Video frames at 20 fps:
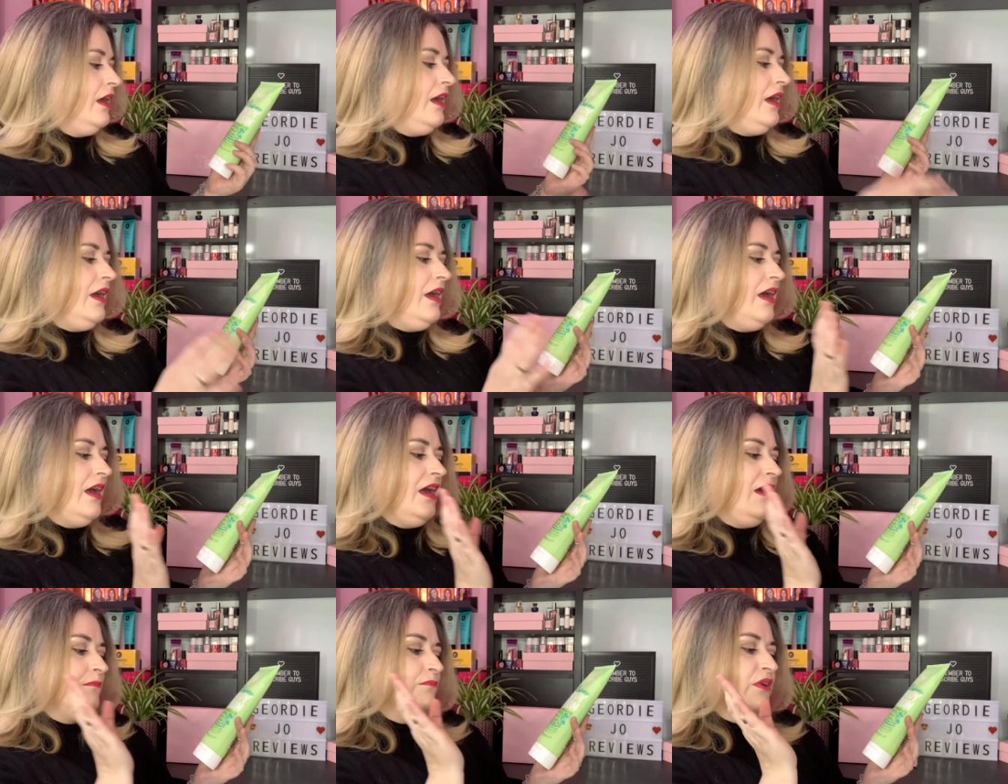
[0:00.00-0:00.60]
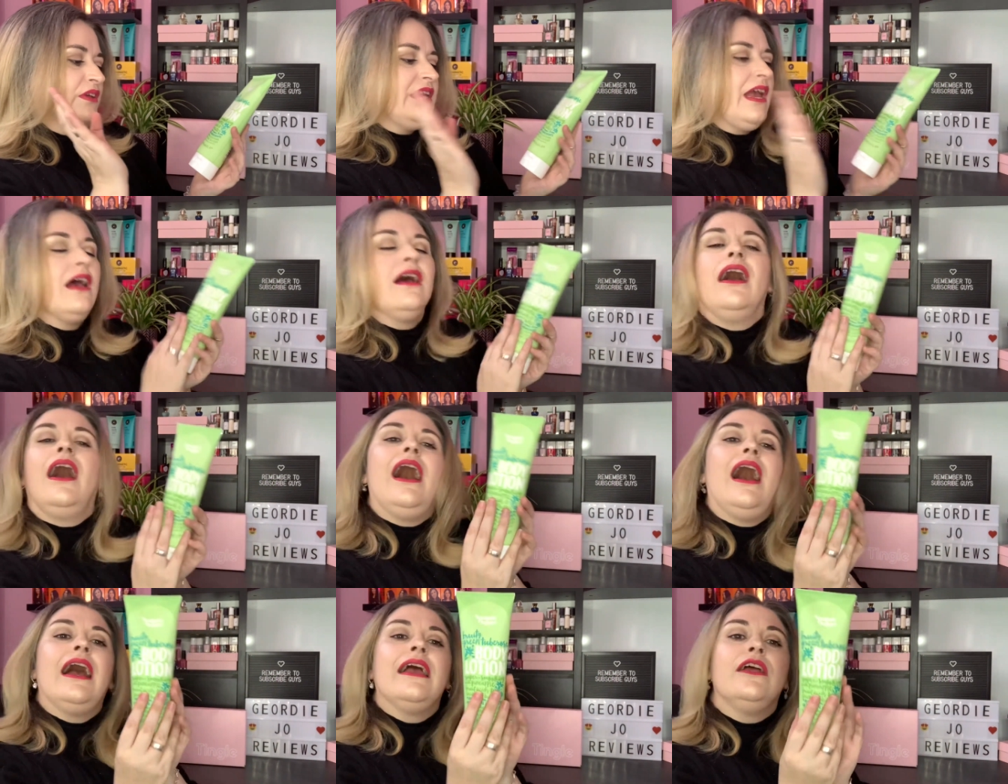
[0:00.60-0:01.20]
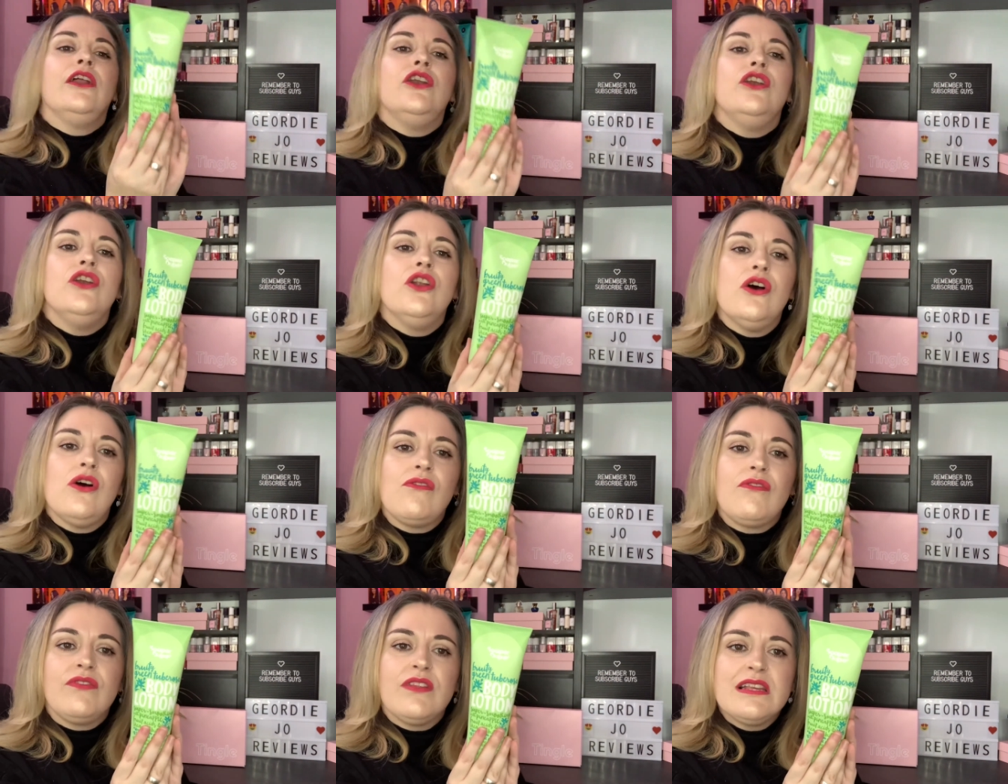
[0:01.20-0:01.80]
Um, but yeah, I
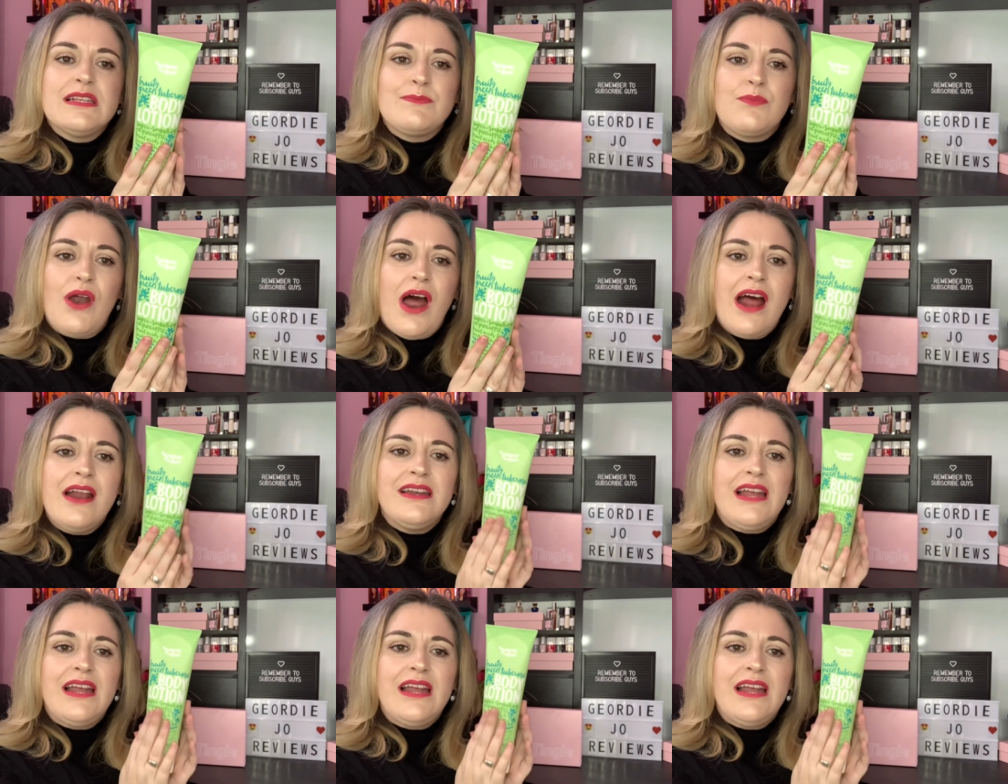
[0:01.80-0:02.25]
love this brand.